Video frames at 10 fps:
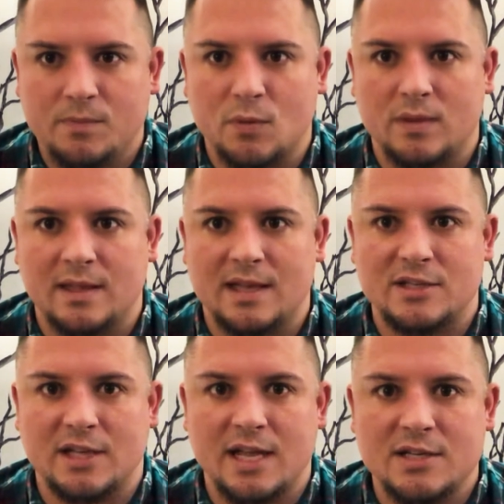With the
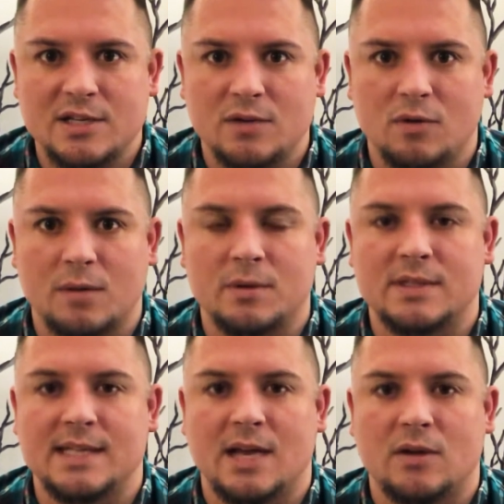education, you want to
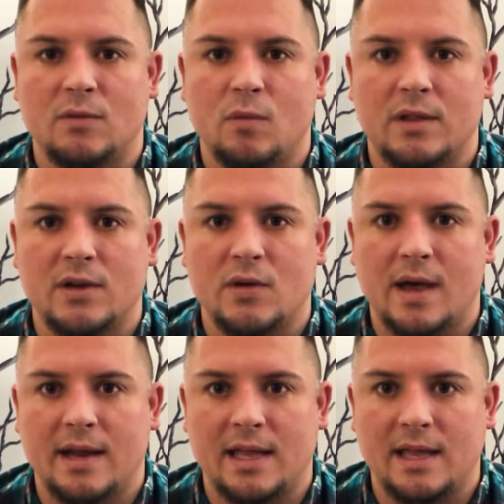put down whether you
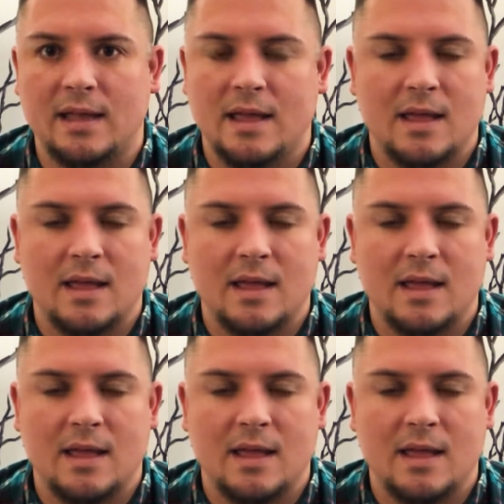had a